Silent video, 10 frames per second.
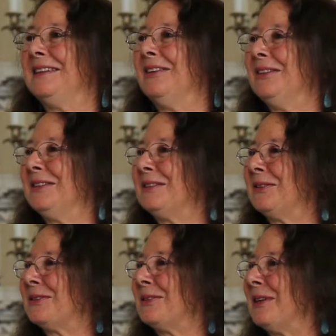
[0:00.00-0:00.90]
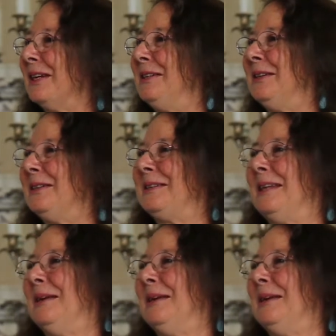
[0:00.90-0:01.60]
in all these illustrations,